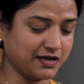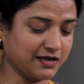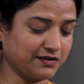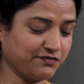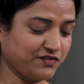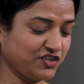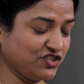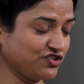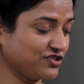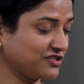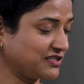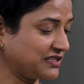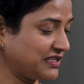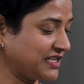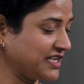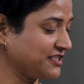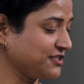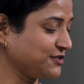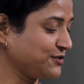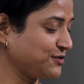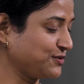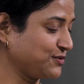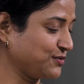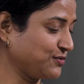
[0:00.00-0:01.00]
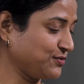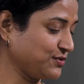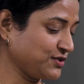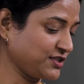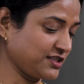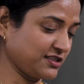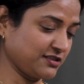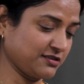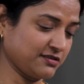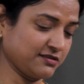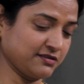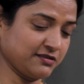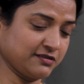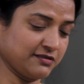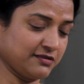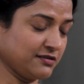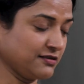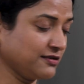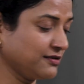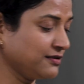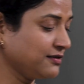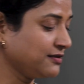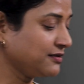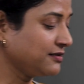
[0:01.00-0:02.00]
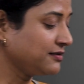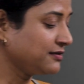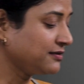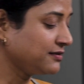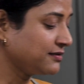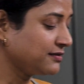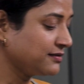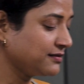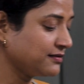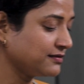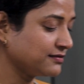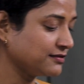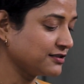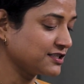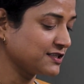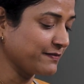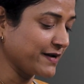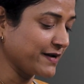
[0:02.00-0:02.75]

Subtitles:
And we just let it roast the